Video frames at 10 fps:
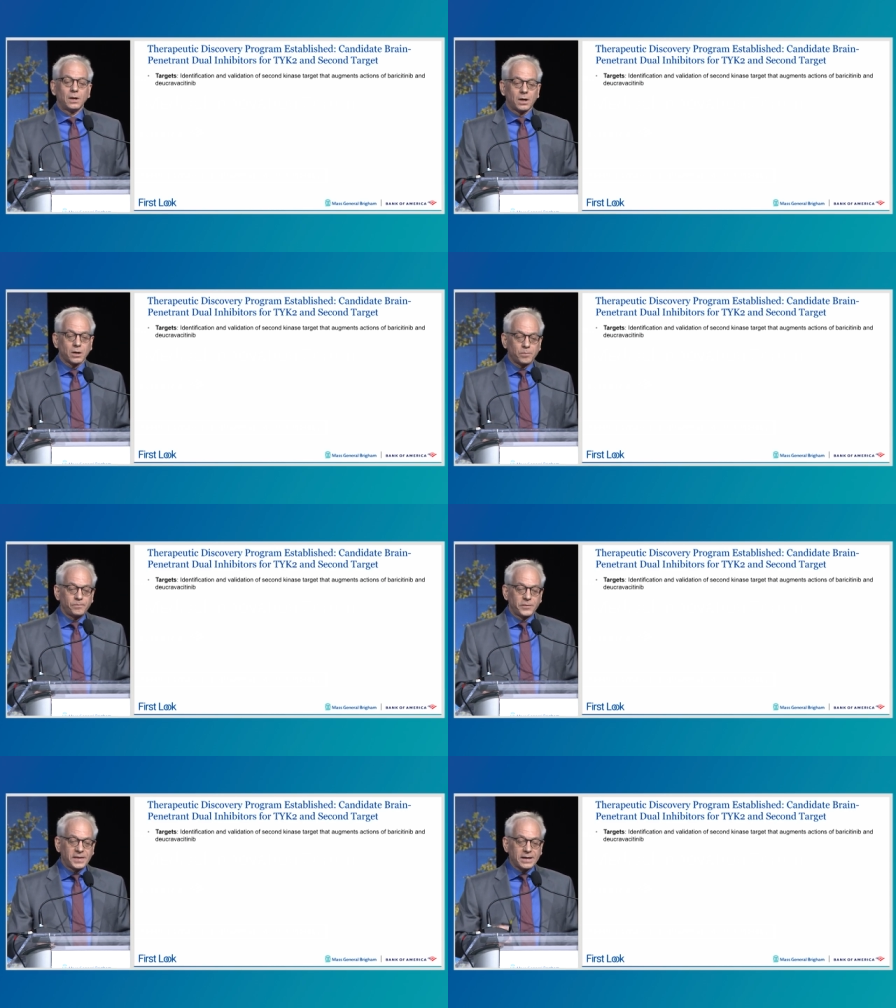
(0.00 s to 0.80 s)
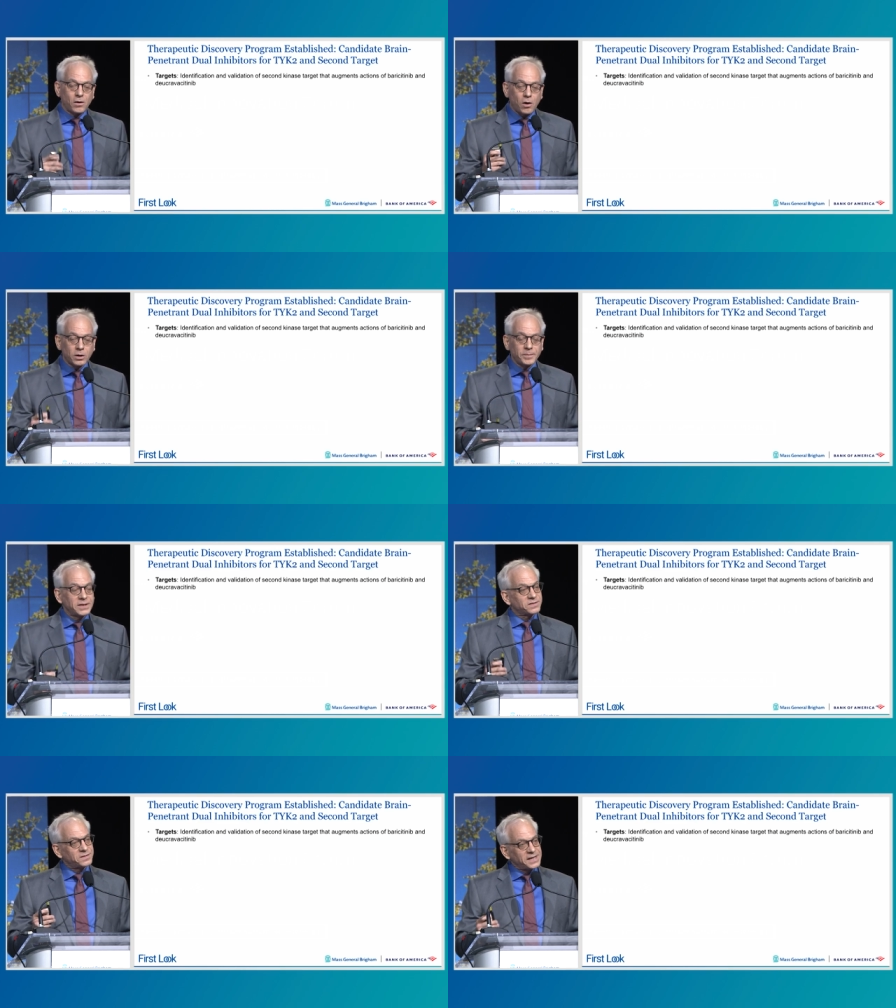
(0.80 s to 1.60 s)
um, that
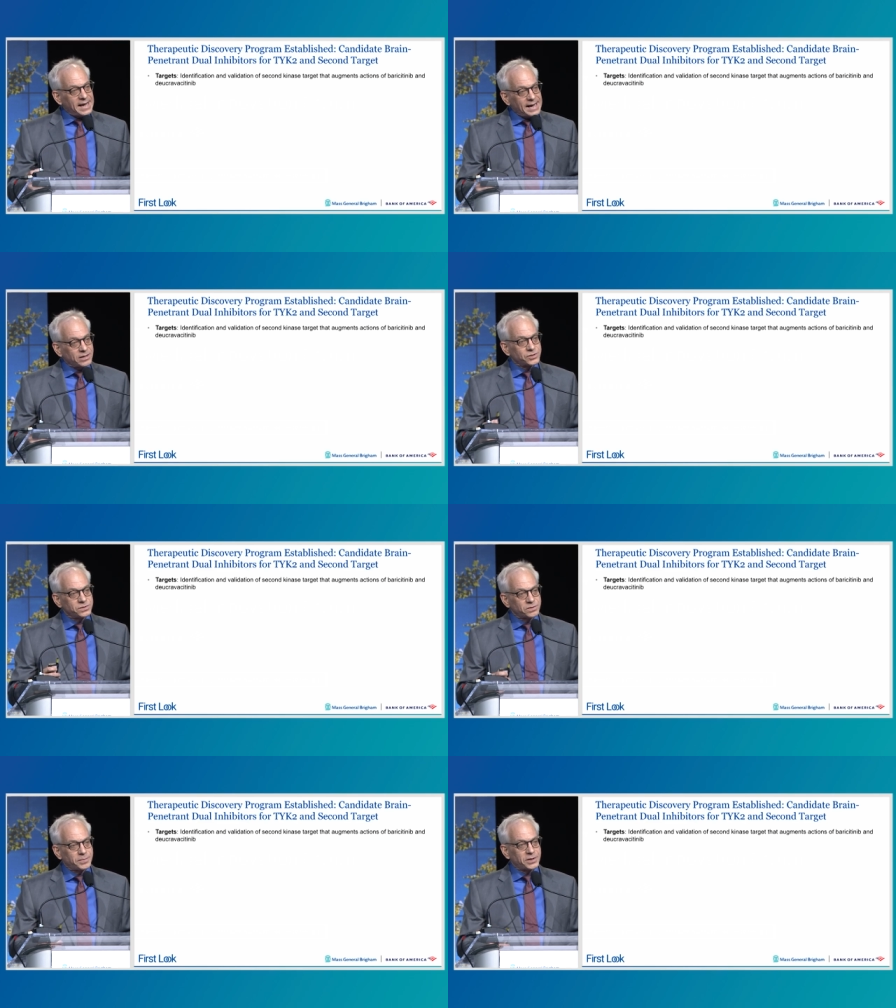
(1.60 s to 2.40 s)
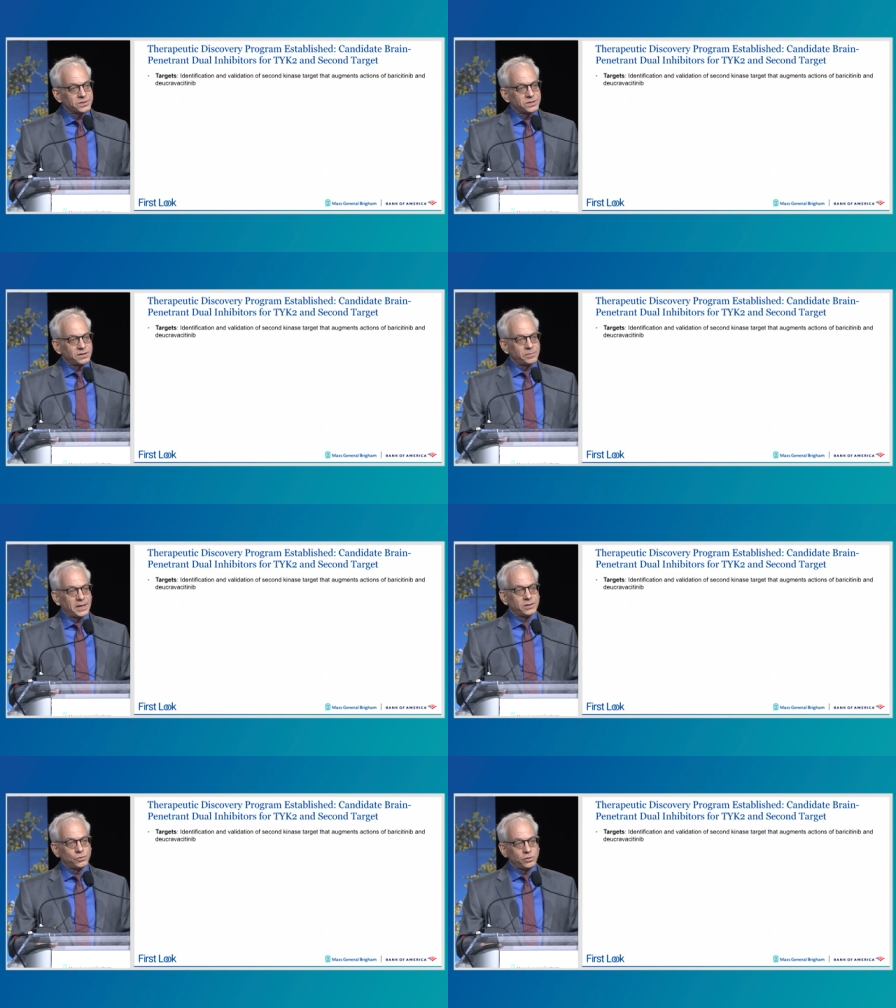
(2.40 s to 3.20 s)
augments the actions of baricitinib
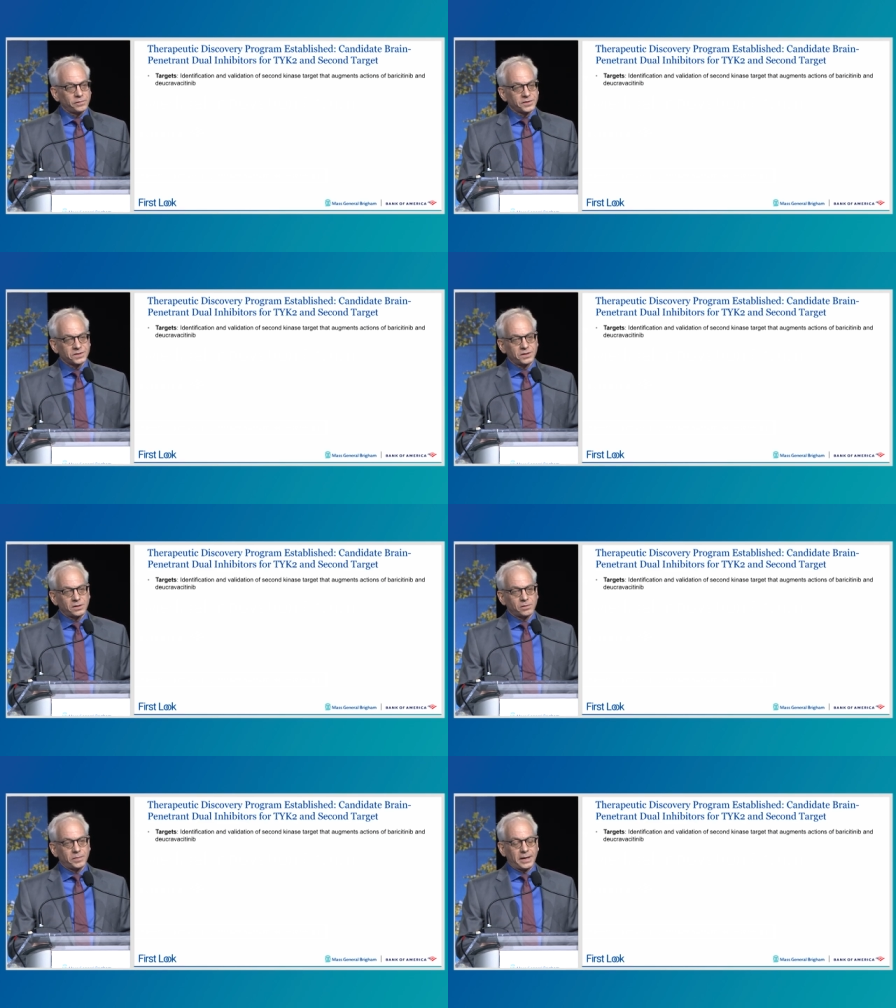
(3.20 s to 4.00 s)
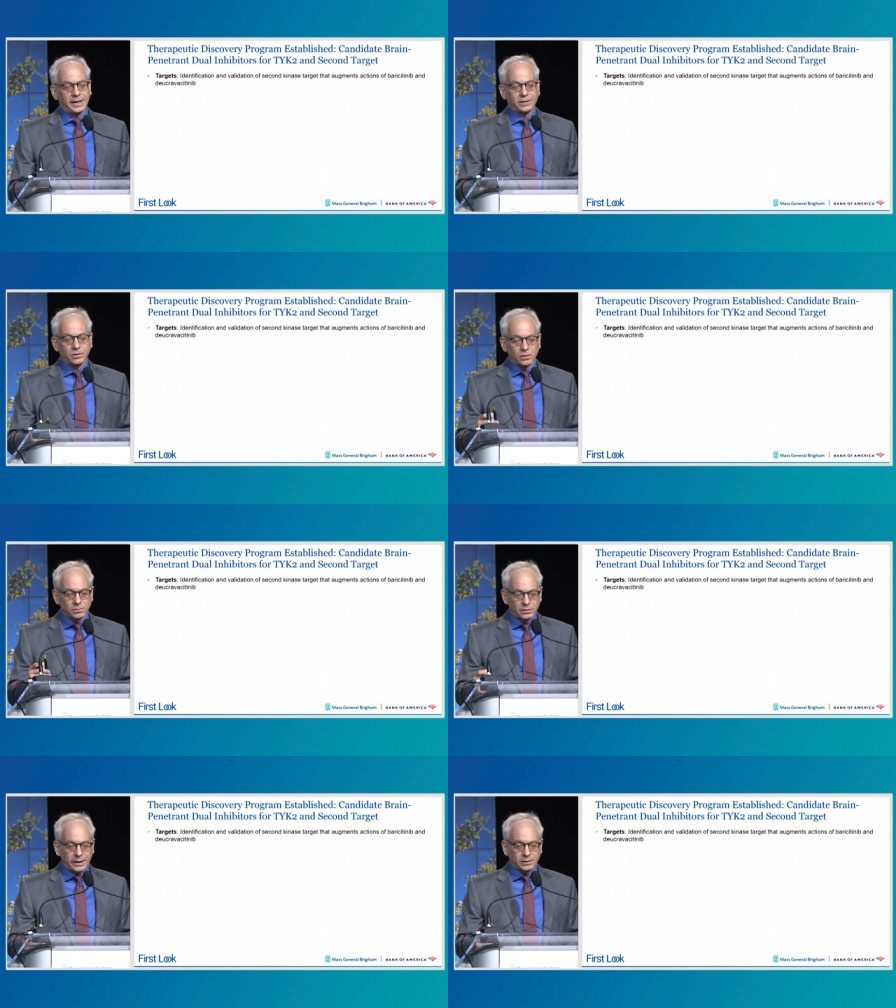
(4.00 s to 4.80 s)
and deucravacitinib at,
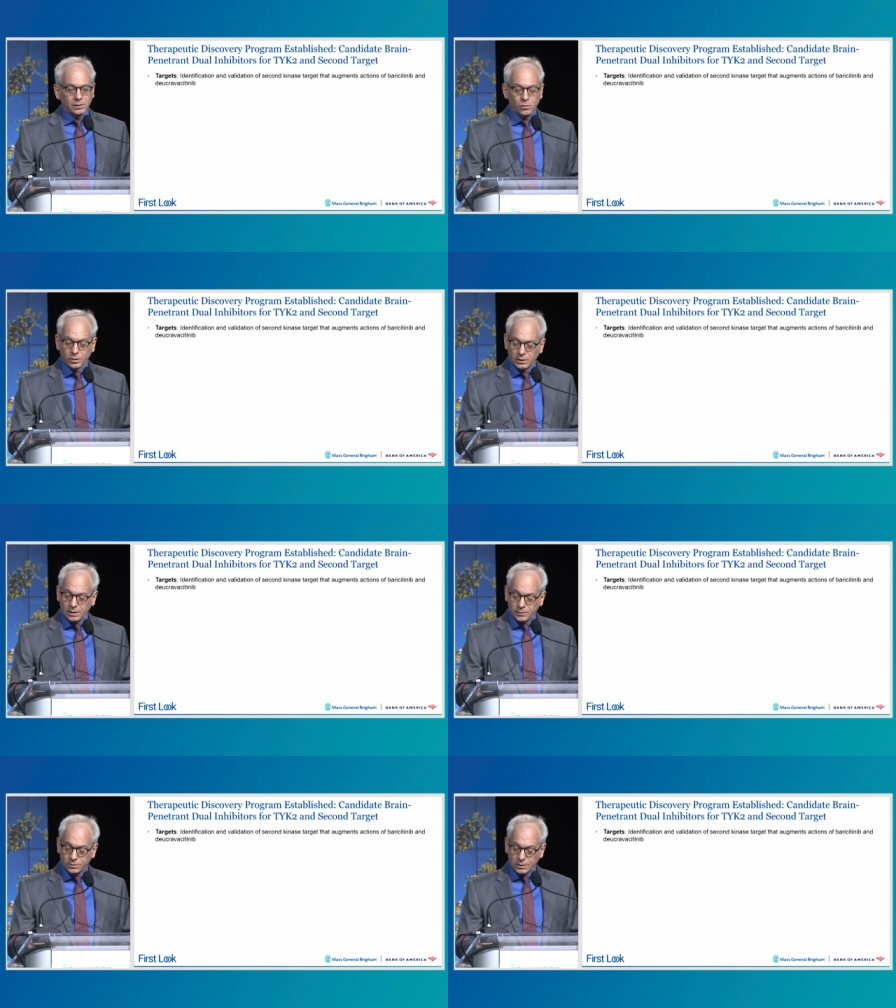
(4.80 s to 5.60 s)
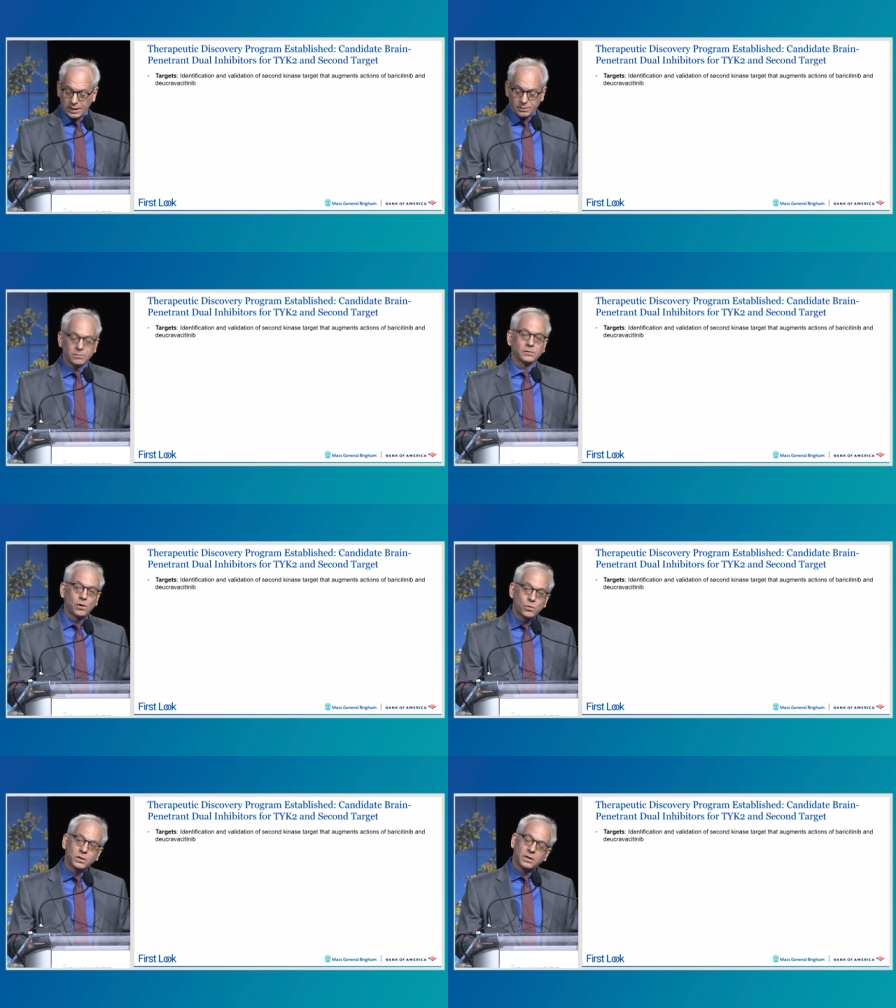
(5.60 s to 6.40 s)
at lower level, at
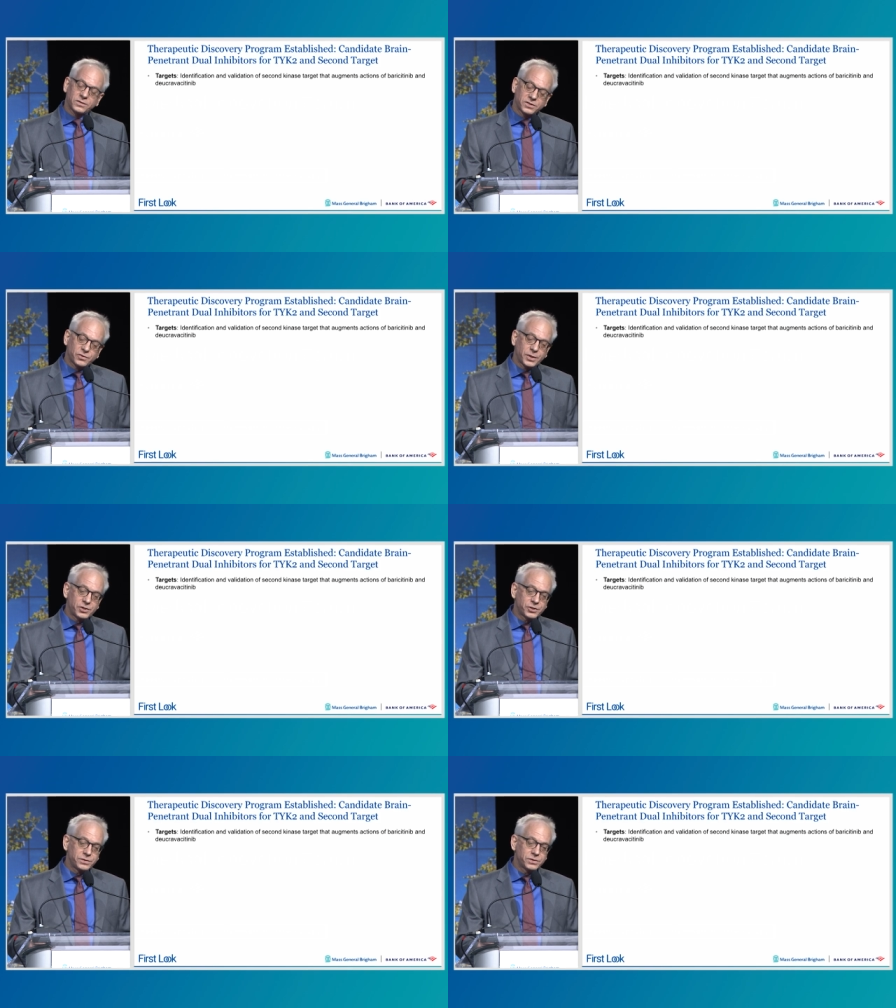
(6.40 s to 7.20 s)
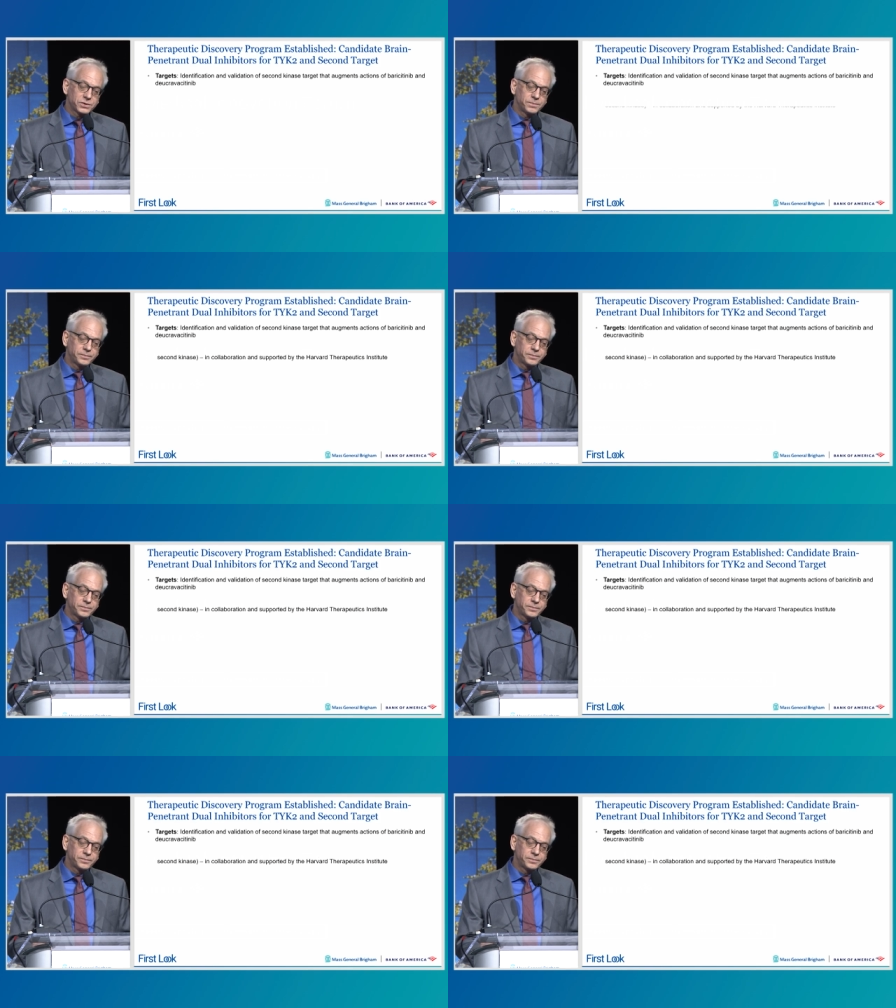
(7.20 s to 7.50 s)
low concentrations.